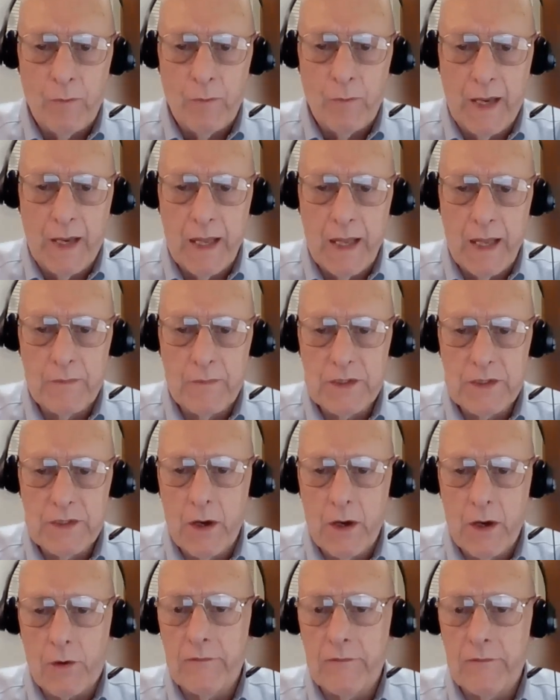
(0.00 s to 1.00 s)
My name is
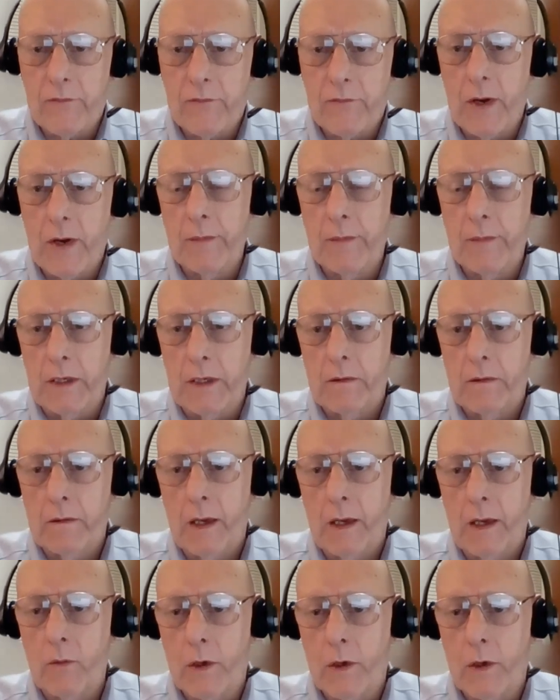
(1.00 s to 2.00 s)
Gary Freeman.
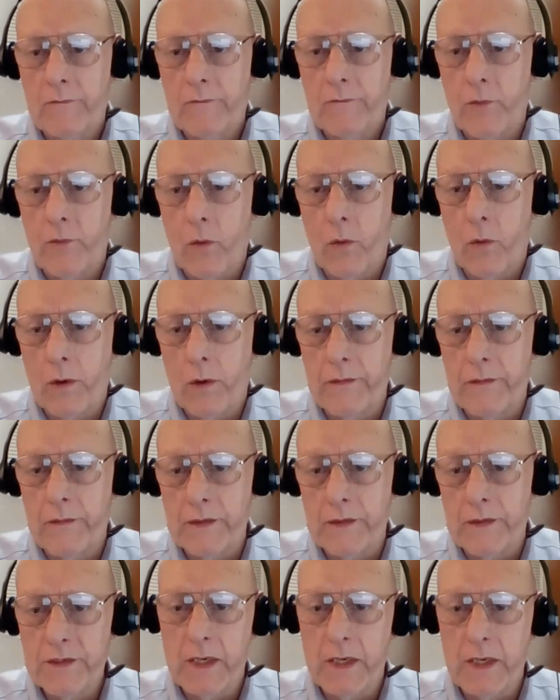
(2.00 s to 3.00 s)
I work for
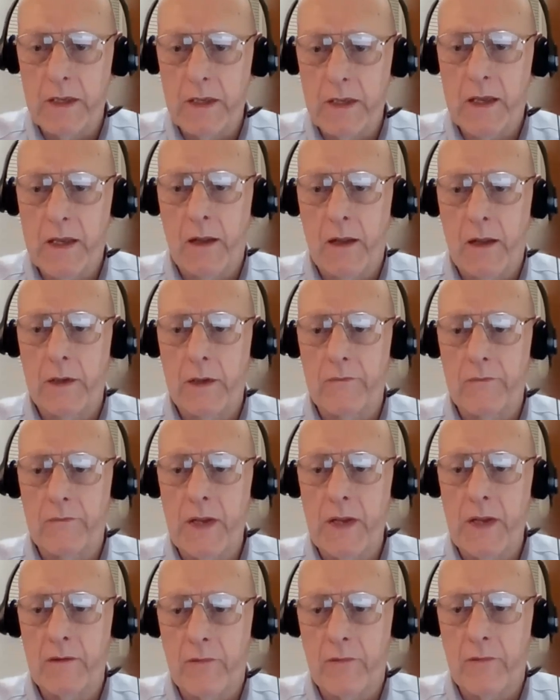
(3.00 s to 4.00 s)
the City and County
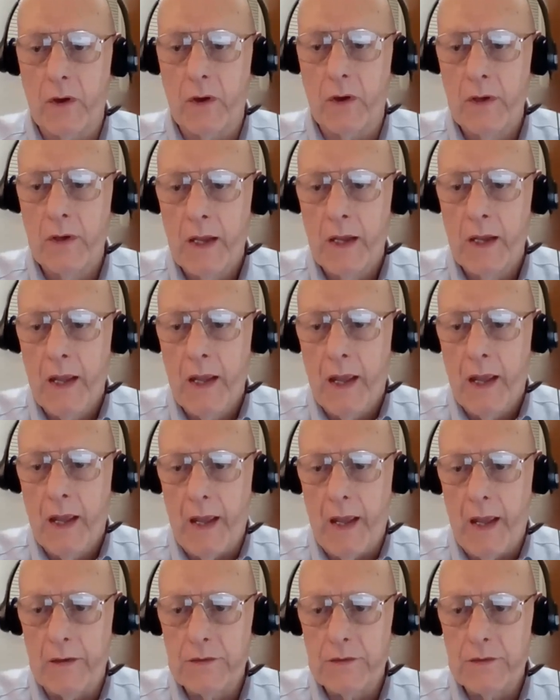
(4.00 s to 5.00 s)
of Denver
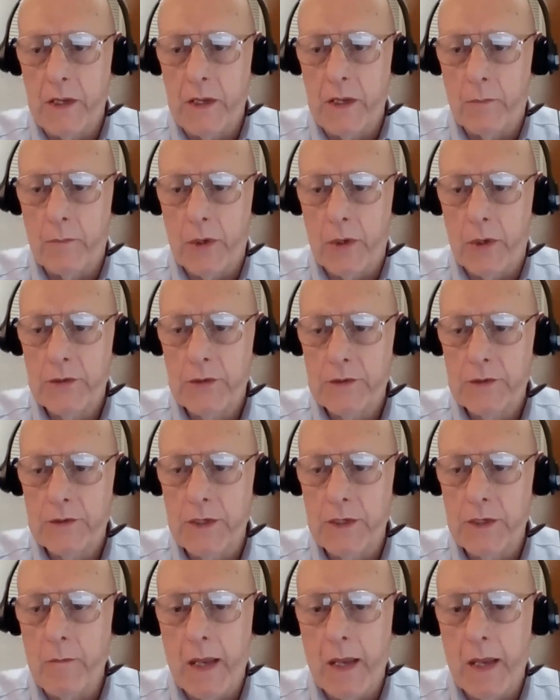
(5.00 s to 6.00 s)
as the
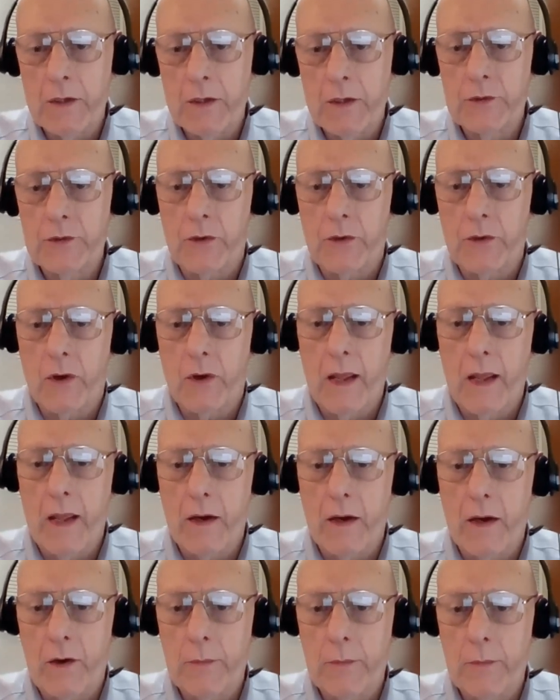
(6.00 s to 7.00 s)
emergency manager
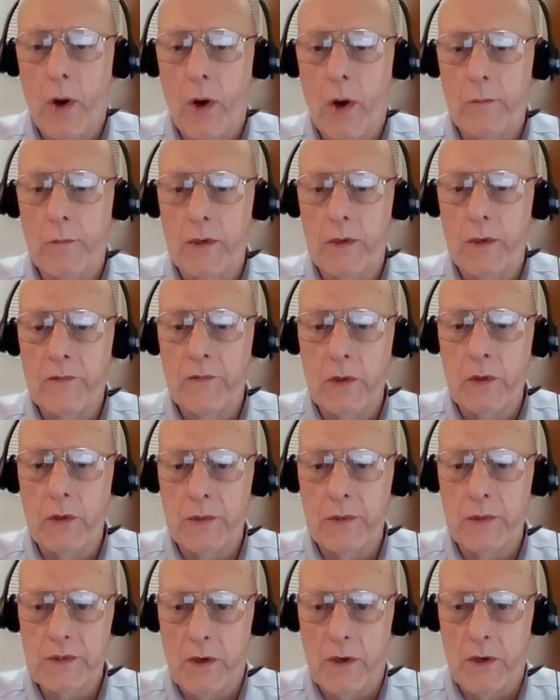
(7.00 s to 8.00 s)
at our Department of
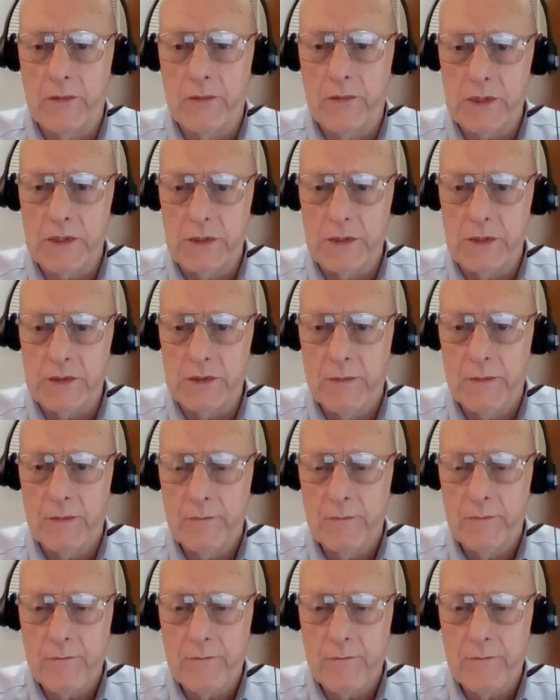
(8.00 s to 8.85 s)
Human Services